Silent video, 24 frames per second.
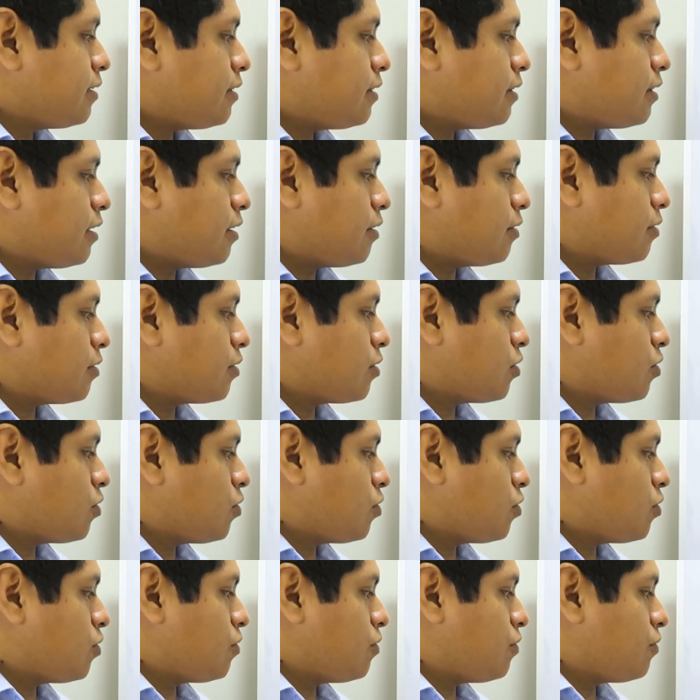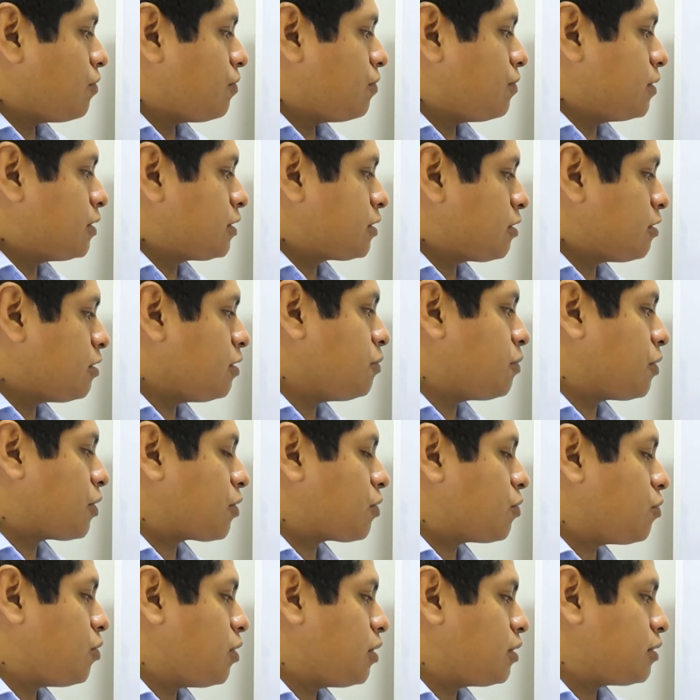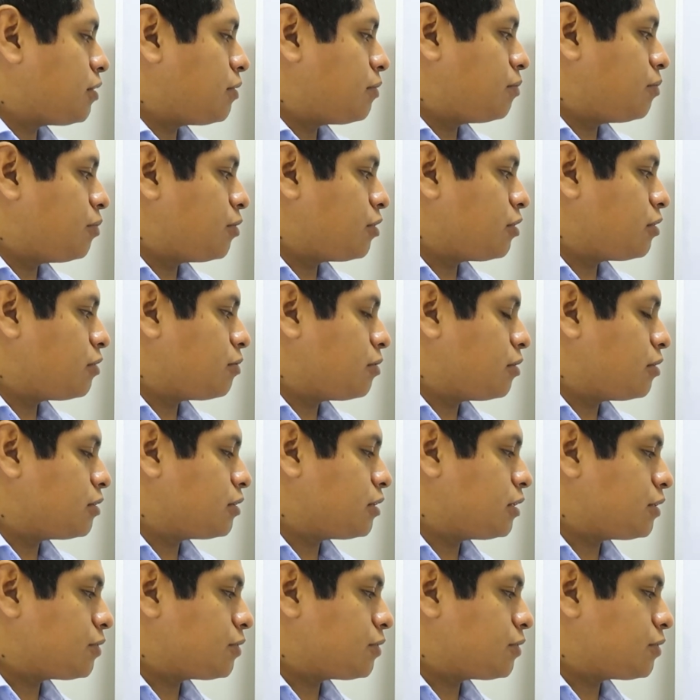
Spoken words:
Now, starting with quant and verbal